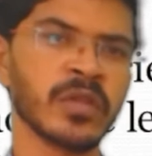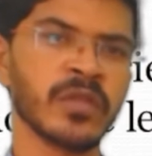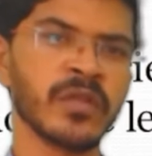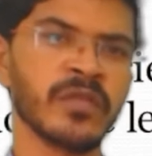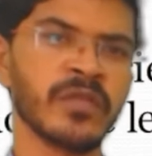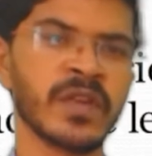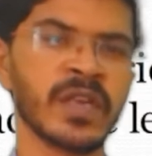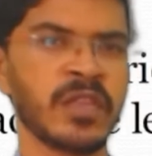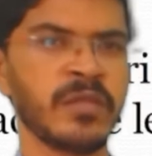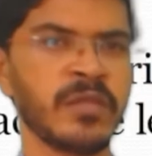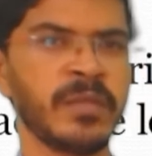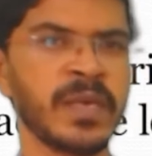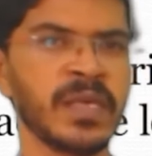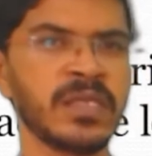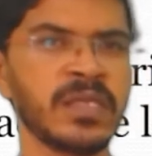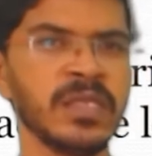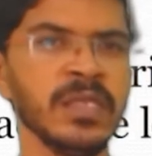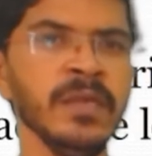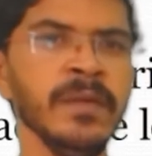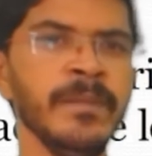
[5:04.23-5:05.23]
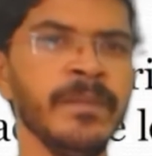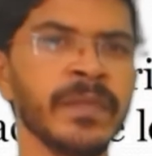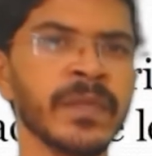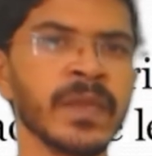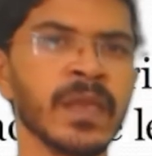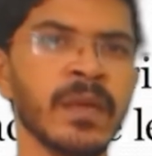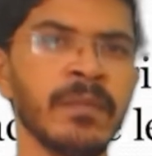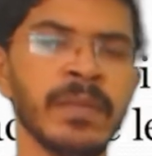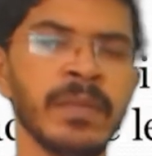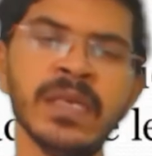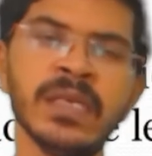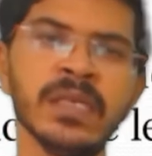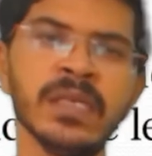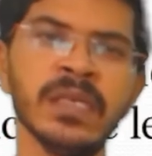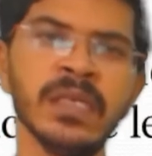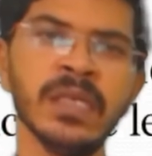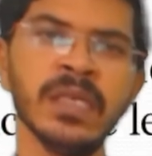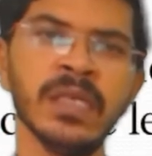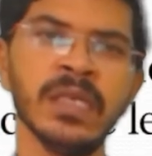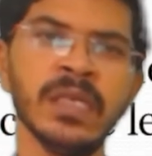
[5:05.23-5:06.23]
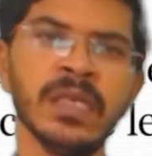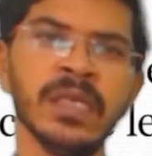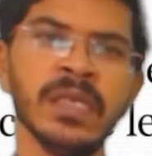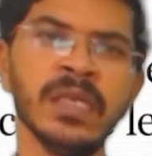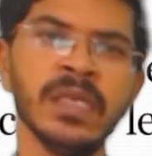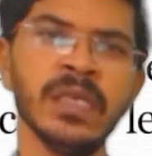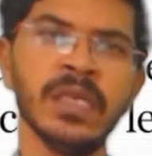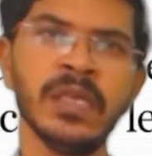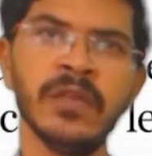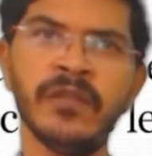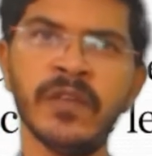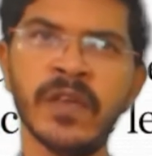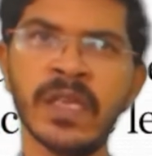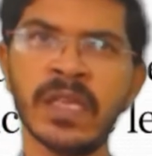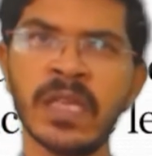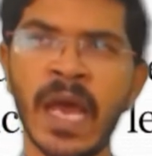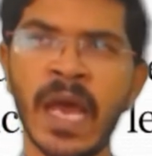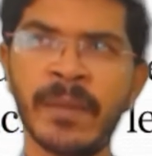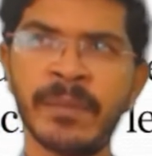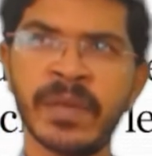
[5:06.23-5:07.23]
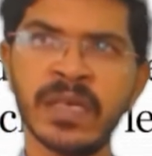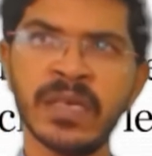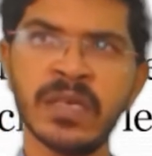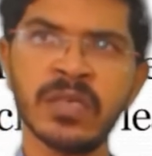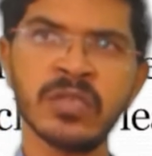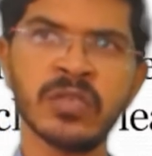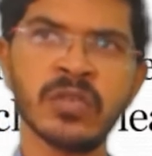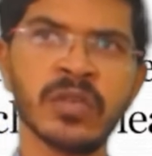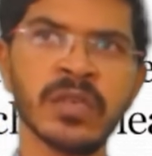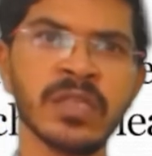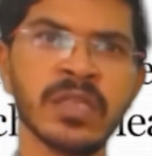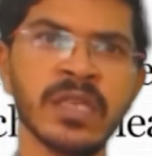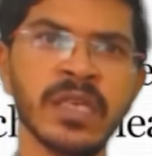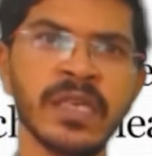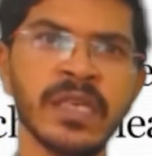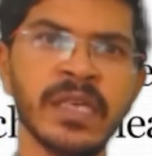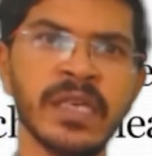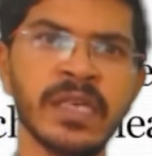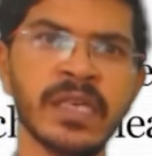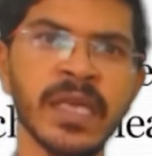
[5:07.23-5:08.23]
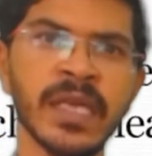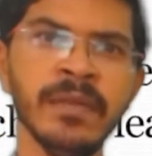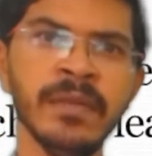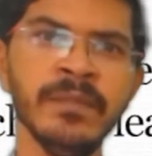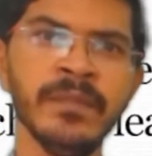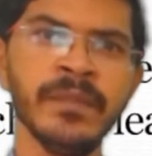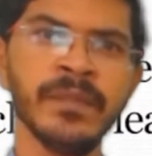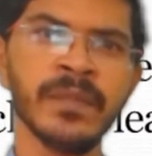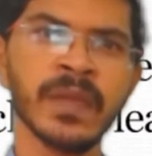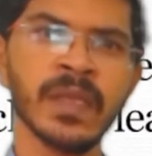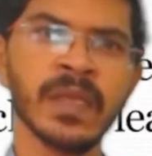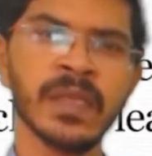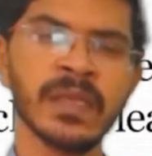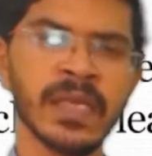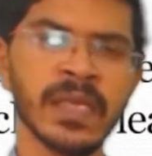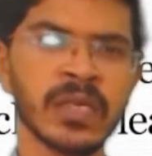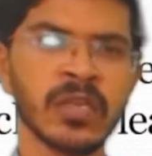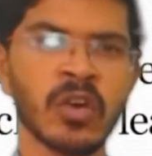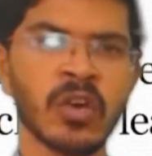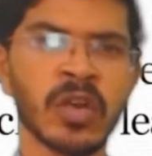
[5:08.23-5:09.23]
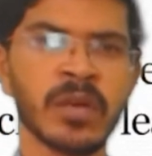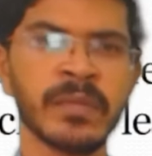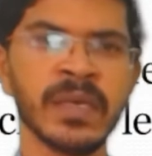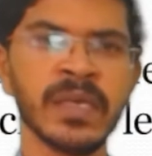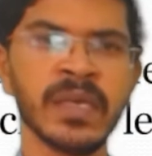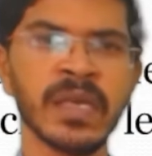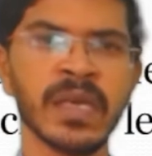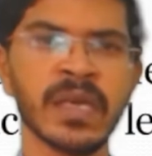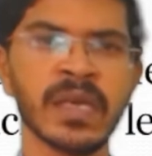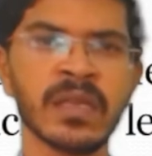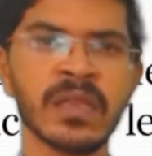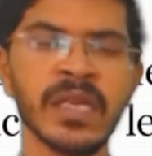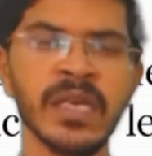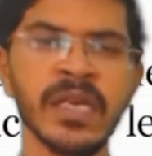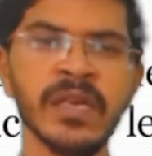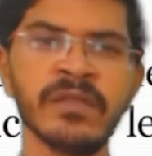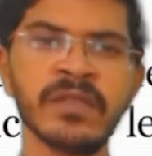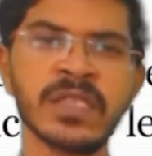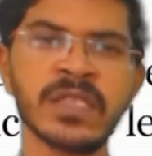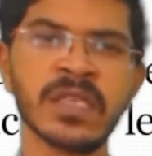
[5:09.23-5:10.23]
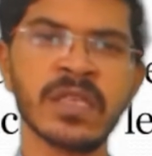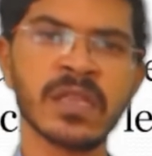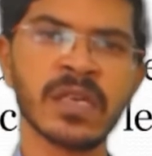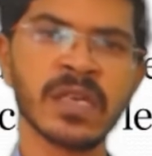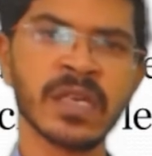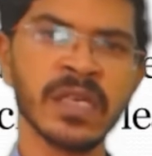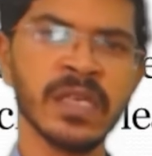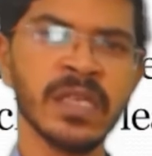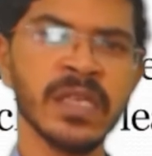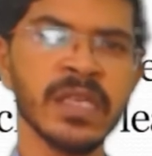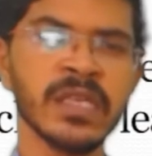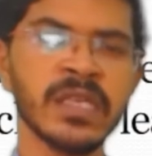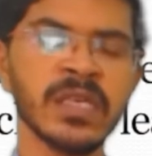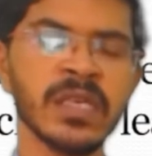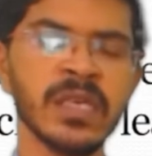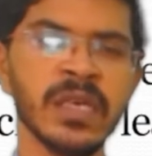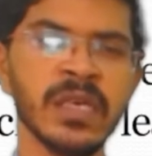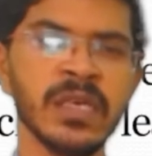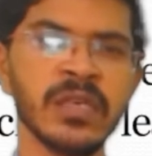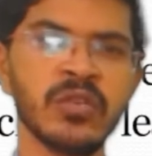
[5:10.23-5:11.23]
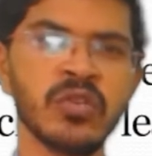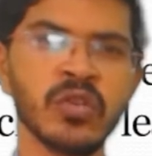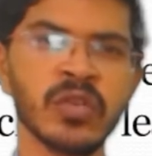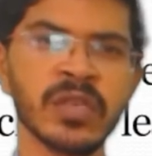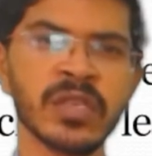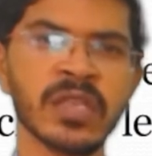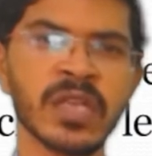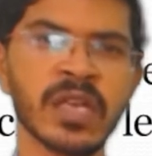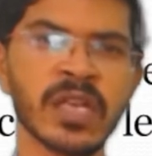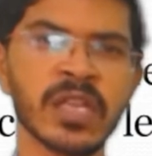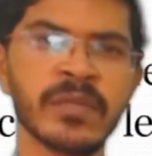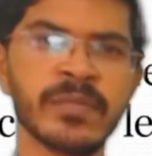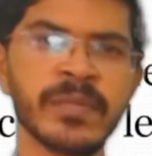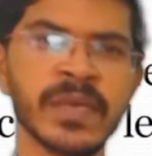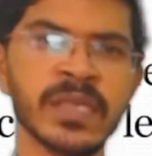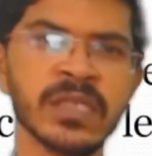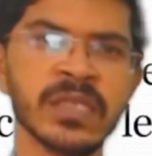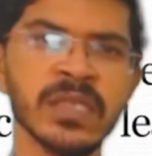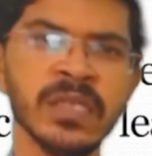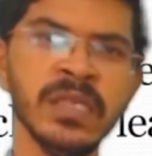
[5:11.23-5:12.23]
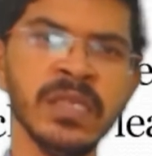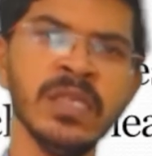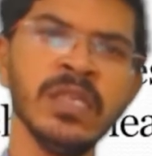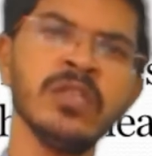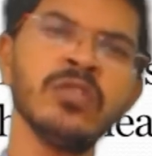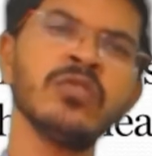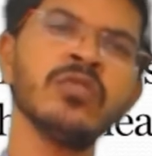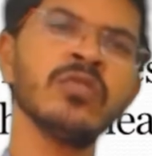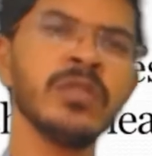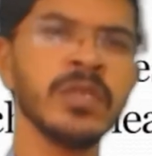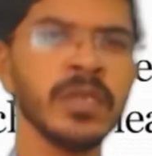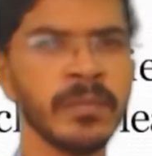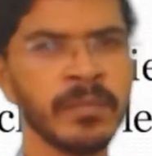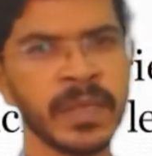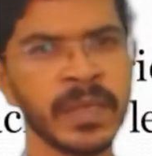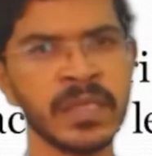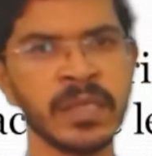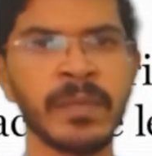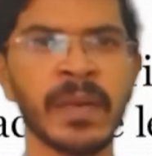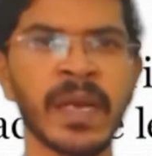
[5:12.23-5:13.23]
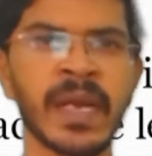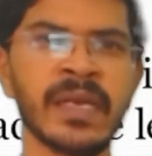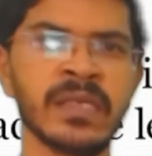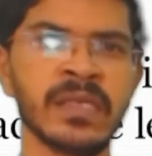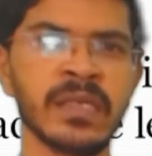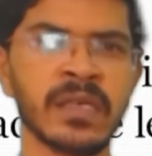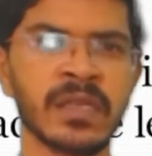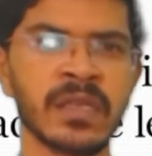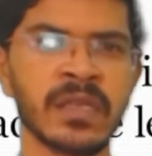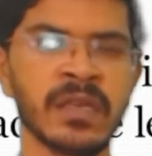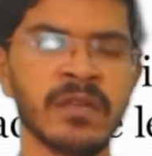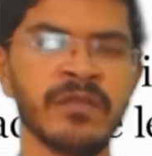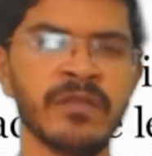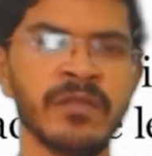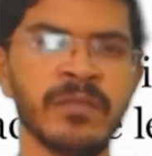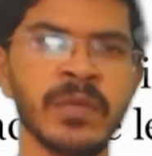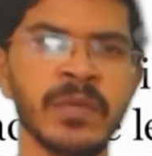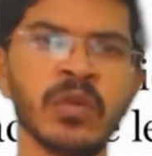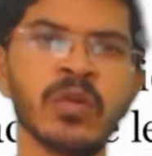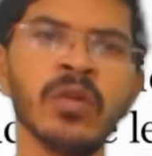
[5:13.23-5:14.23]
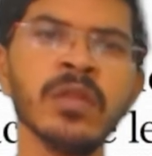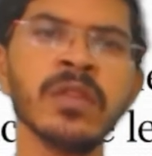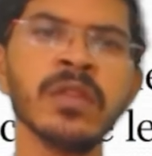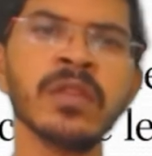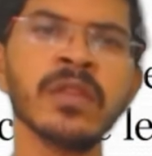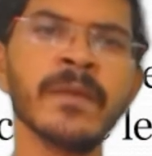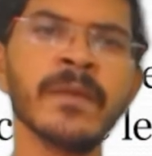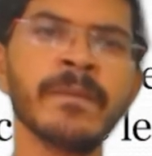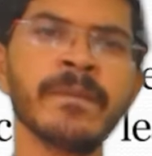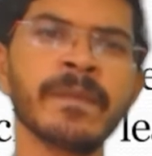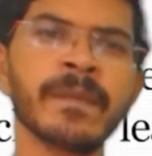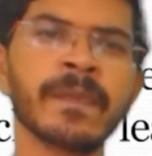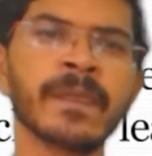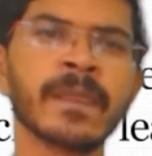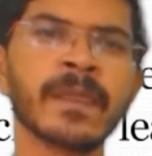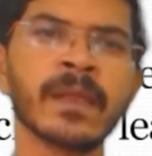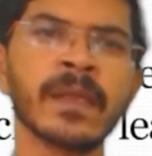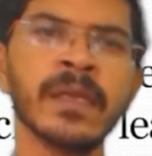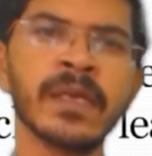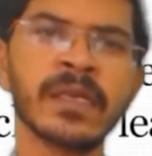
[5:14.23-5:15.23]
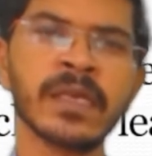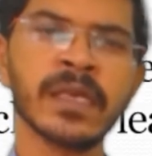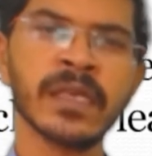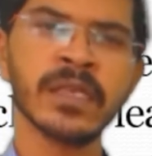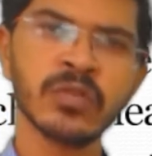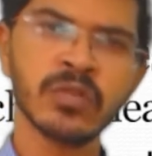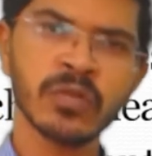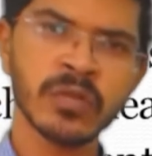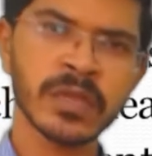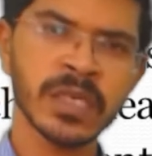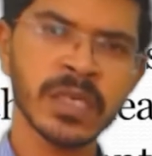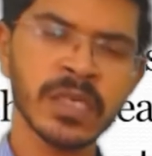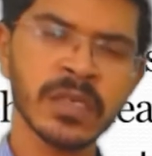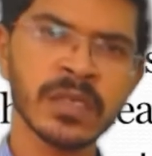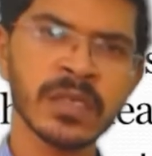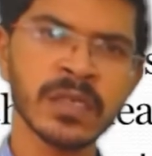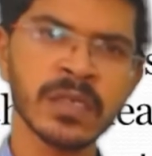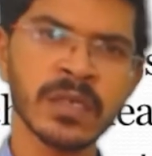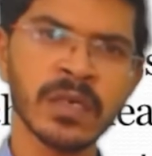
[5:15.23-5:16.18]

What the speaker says: of respiration. But if it is happening during the daytime, that carbon dioxide which is released during the respiration is used up by the plant itself, because it can use it